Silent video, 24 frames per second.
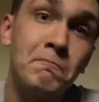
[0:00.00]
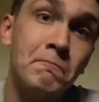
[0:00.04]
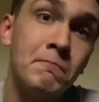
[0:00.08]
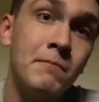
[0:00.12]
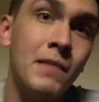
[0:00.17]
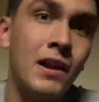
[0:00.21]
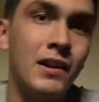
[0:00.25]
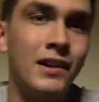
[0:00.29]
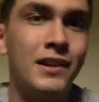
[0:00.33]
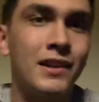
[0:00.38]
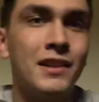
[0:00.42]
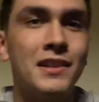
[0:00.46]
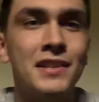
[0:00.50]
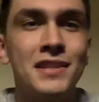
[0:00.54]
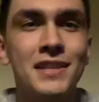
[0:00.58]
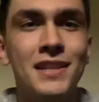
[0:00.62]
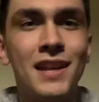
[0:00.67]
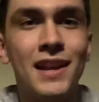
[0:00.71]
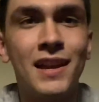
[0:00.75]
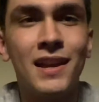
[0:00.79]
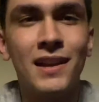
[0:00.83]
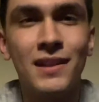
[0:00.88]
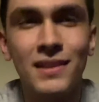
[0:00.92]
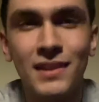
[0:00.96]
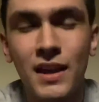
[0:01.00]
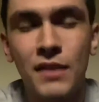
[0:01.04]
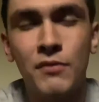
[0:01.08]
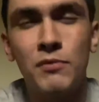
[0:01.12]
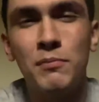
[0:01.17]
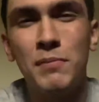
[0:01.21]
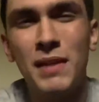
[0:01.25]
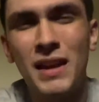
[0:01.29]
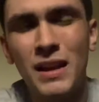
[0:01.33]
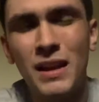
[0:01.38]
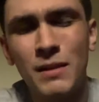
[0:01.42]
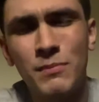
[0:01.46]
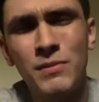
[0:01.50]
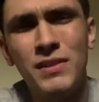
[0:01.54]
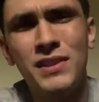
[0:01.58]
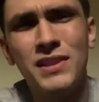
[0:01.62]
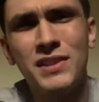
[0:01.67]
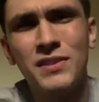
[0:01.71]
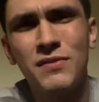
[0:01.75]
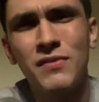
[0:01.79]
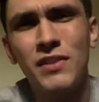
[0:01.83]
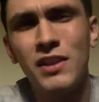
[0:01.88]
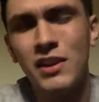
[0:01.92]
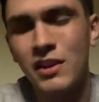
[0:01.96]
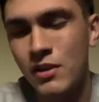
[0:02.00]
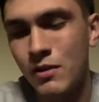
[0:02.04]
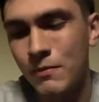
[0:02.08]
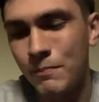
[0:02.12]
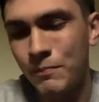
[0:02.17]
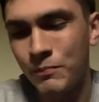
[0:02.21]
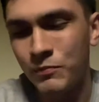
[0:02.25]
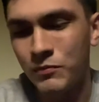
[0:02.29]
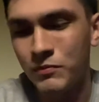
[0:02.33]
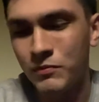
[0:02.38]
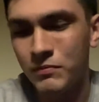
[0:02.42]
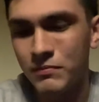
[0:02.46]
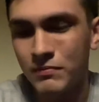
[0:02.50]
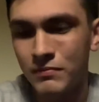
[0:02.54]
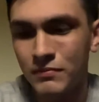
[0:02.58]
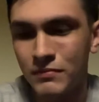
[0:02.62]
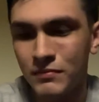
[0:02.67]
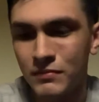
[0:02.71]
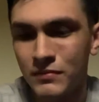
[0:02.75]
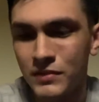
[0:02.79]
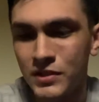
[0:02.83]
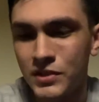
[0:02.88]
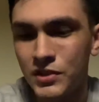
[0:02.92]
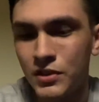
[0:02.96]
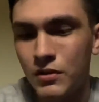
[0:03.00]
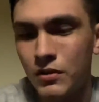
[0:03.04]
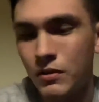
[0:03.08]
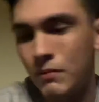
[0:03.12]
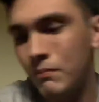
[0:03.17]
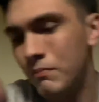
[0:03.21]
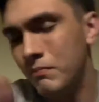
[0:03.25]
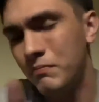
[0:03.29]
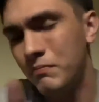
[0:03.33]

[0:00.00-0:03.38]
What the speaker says: not gonna say it, they haven't paid me this video, so